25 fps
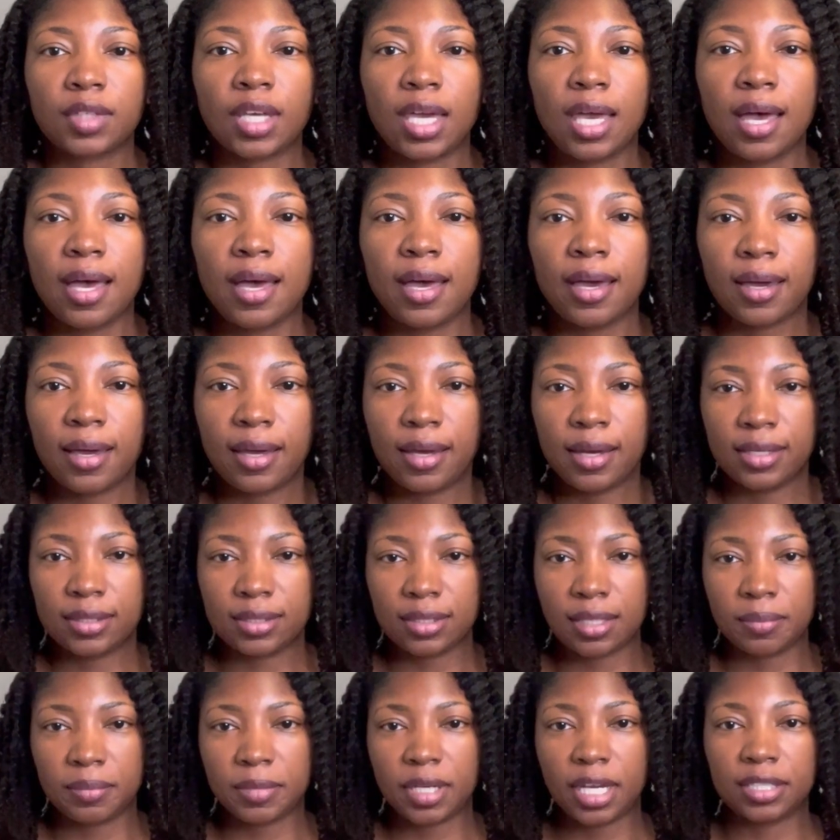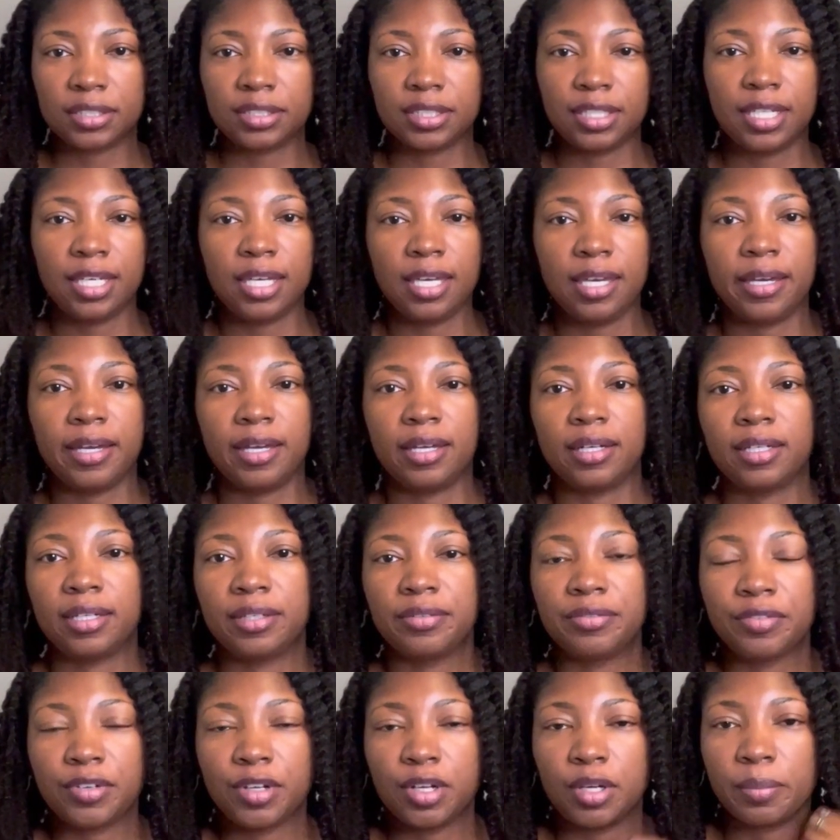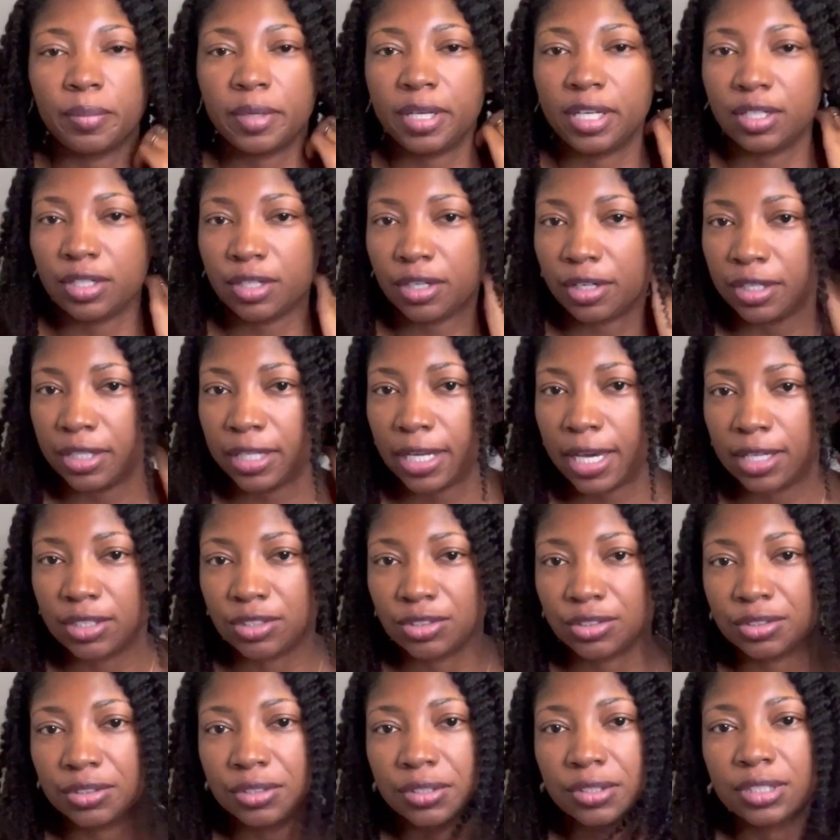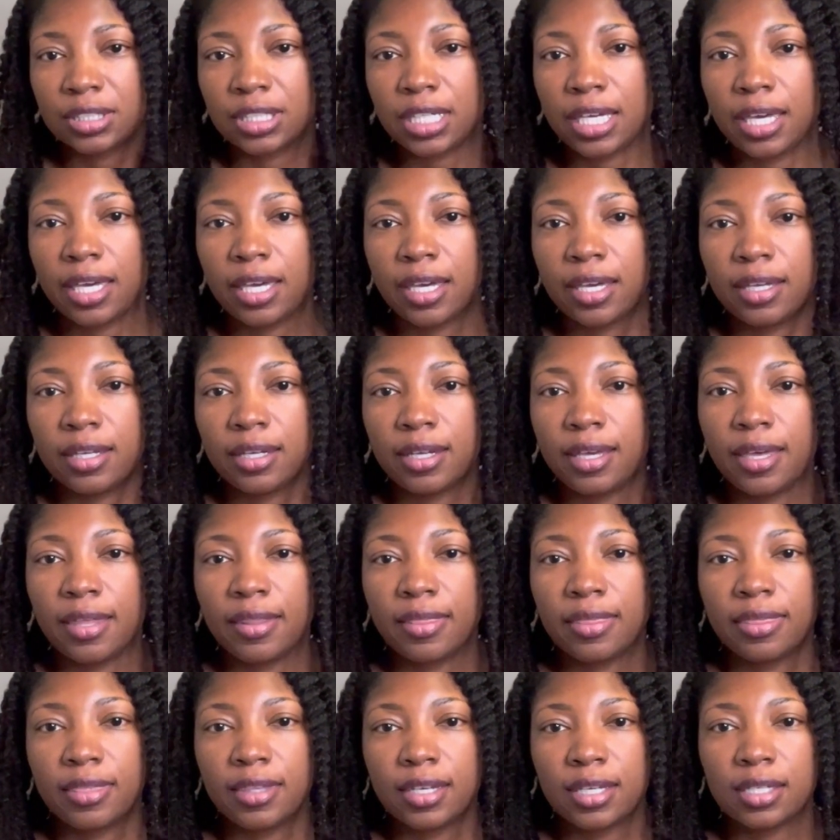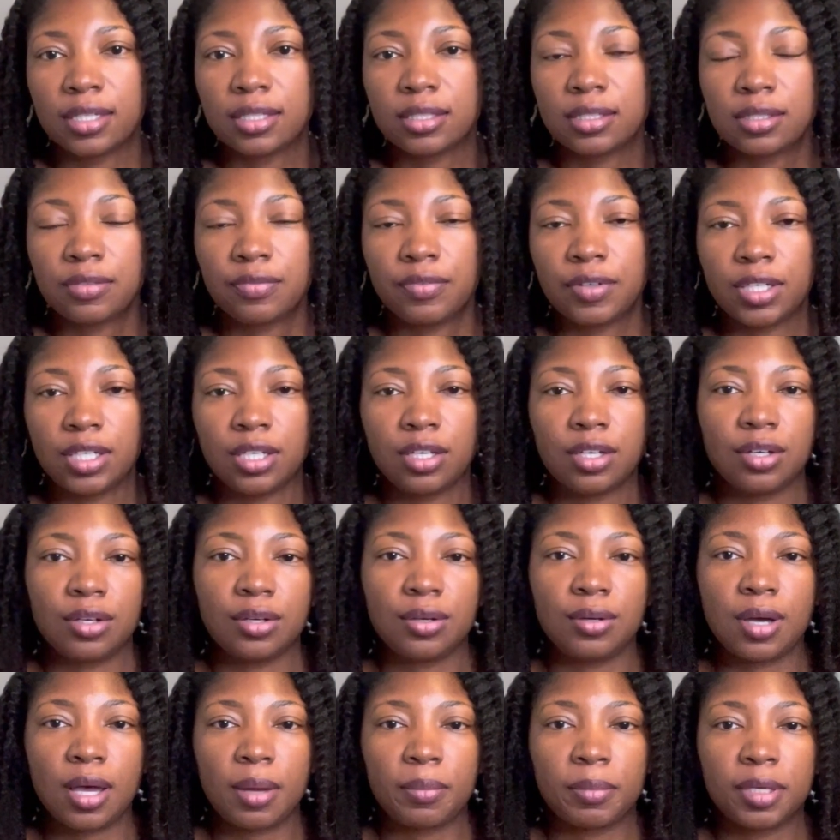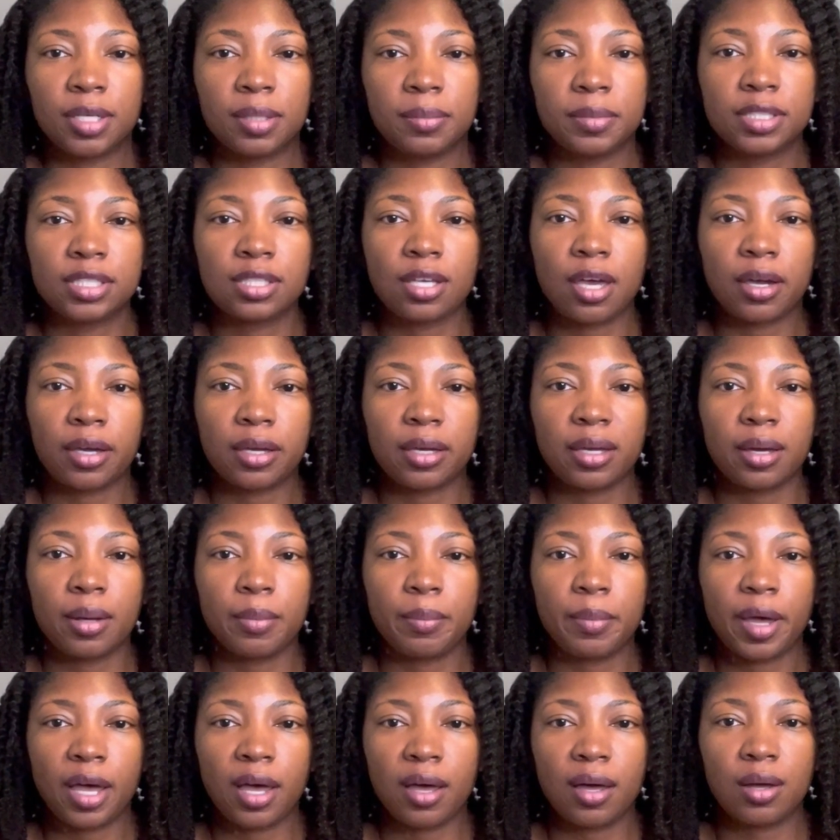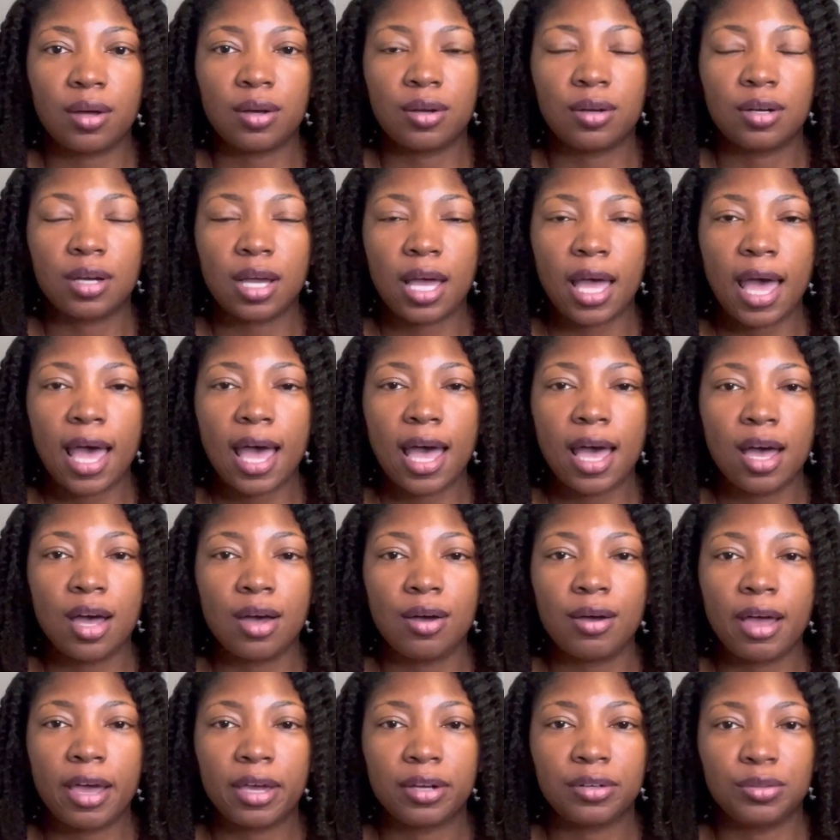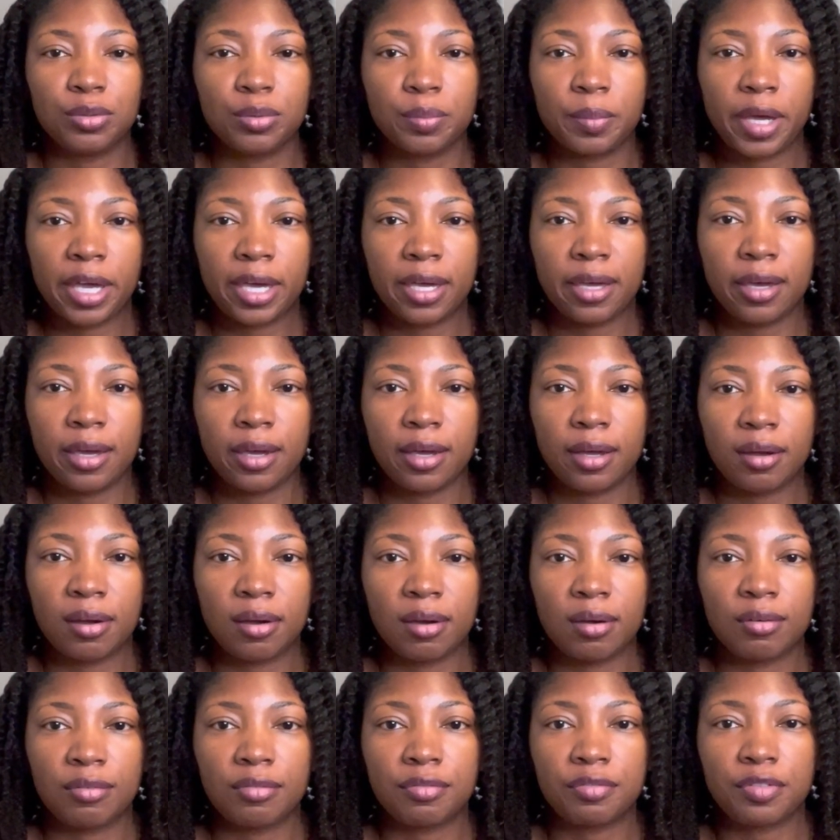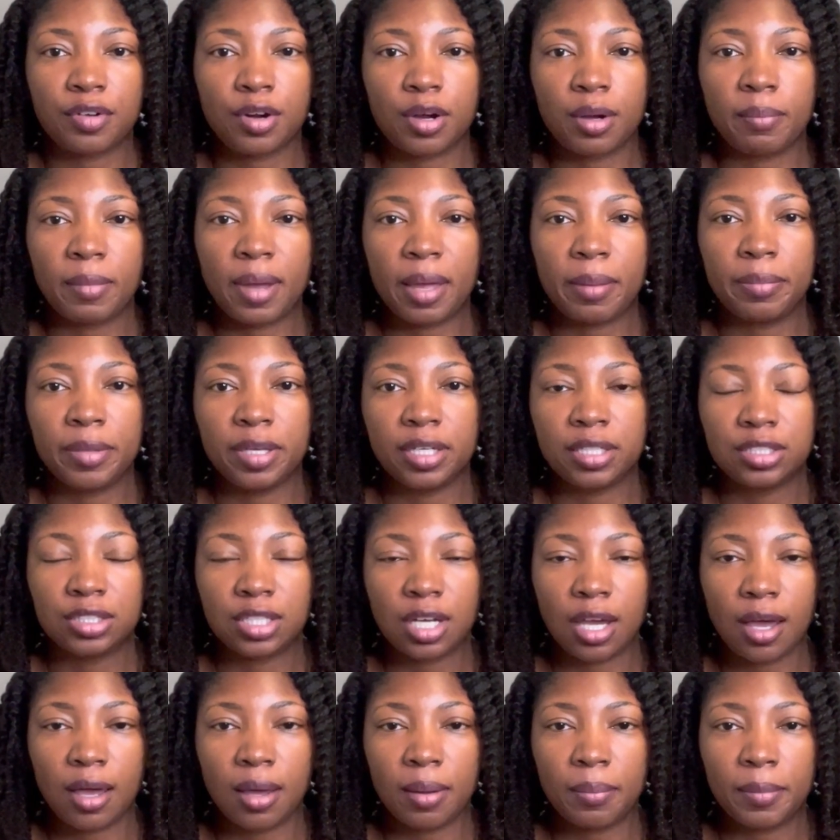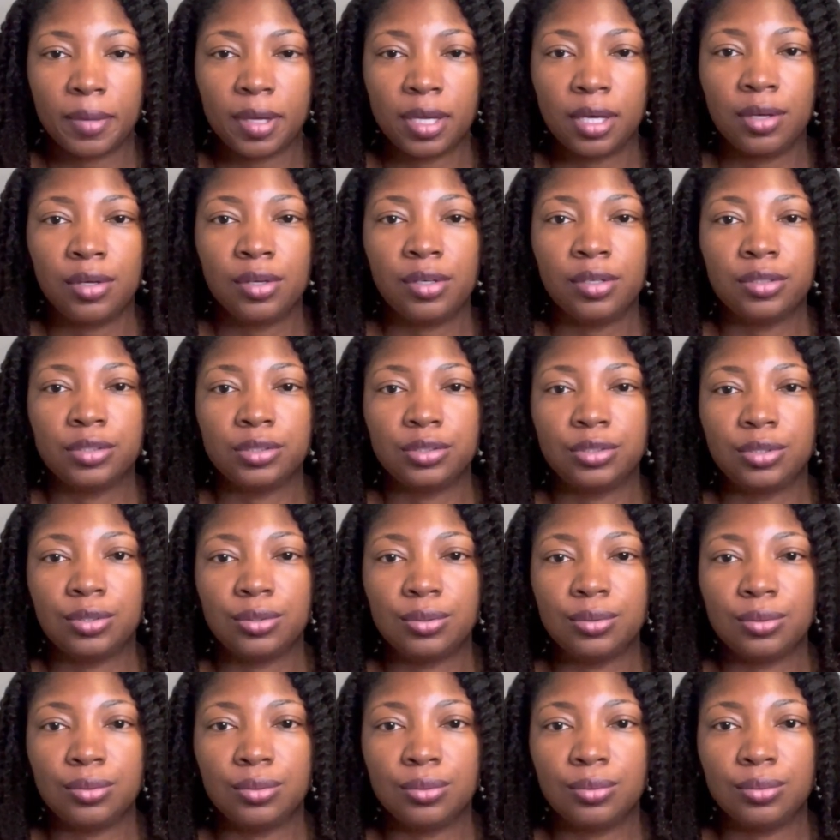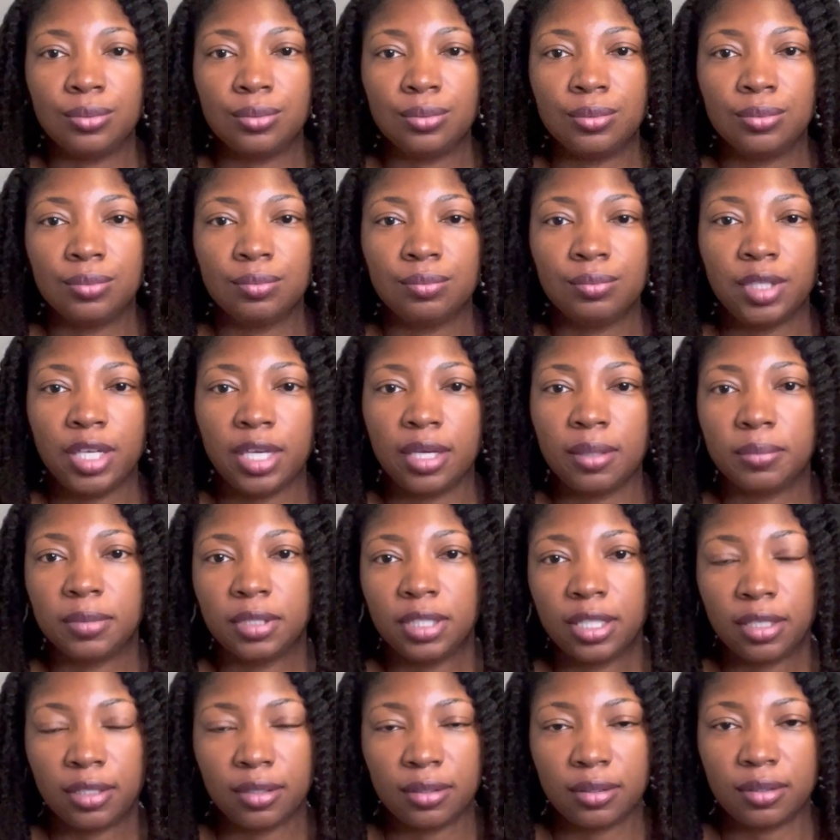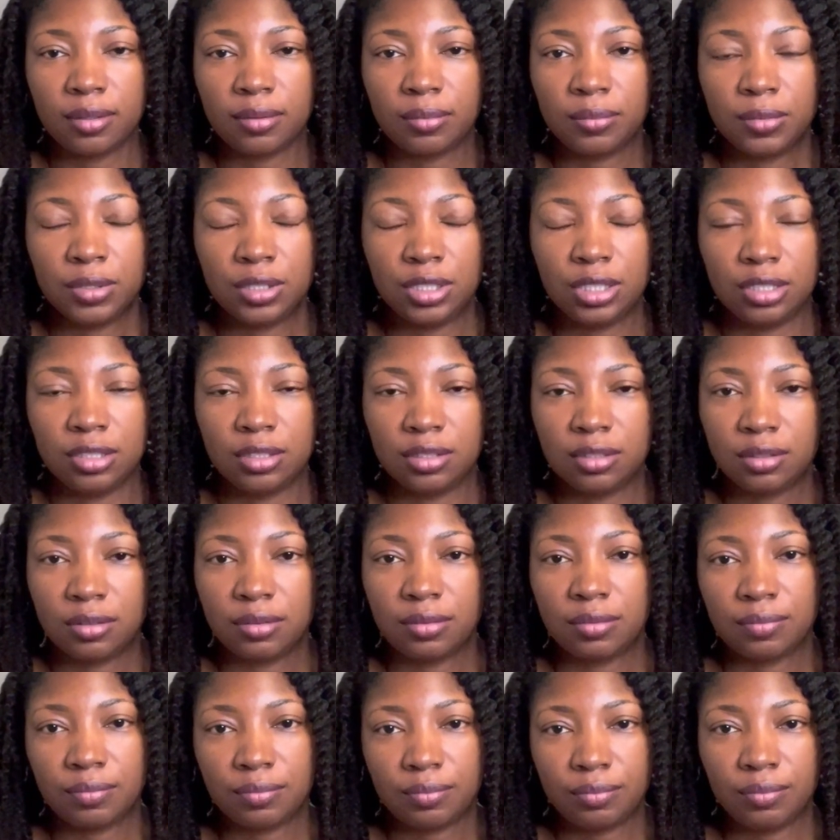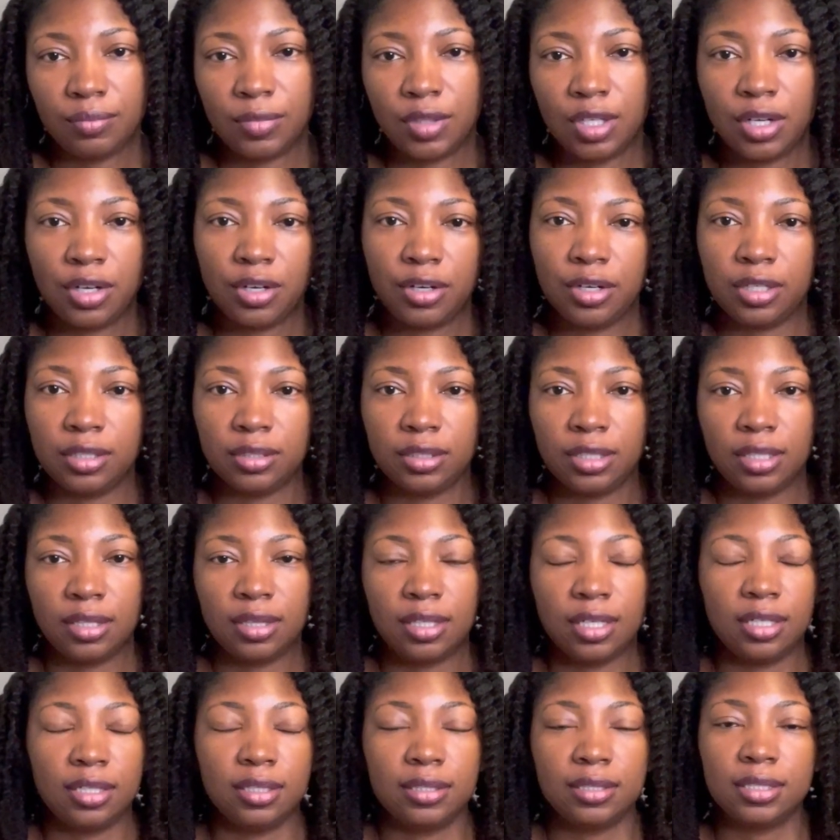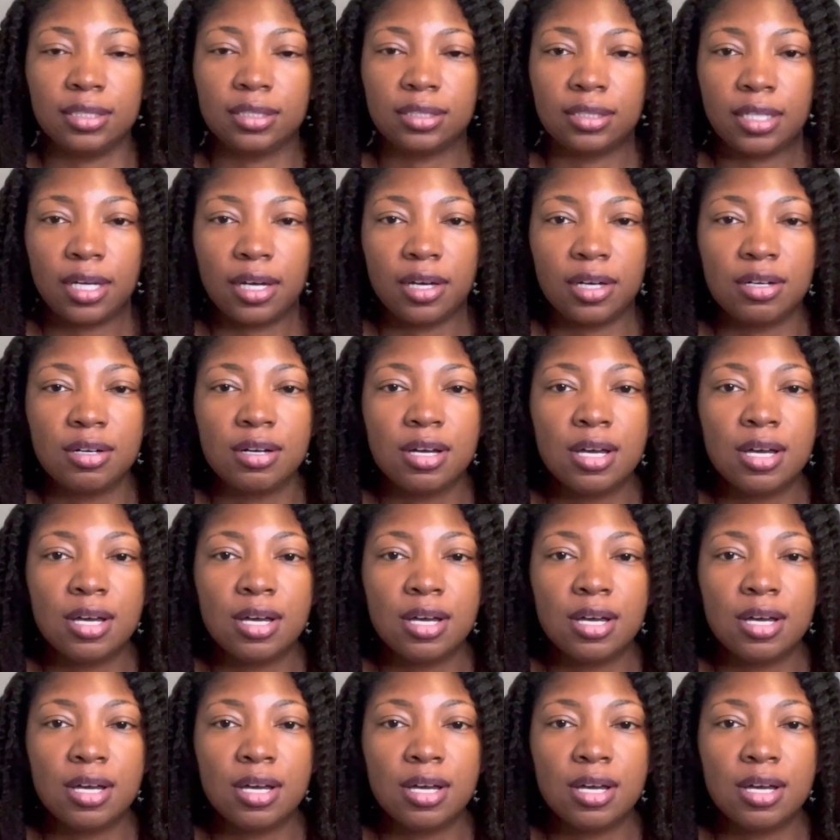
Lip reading: Hi guys, I'm Dr. Kiana from Endora Naturals, and in this video I'm going to be talking about how I grew my hair from my big chop to hip length, which is the current length that it is now.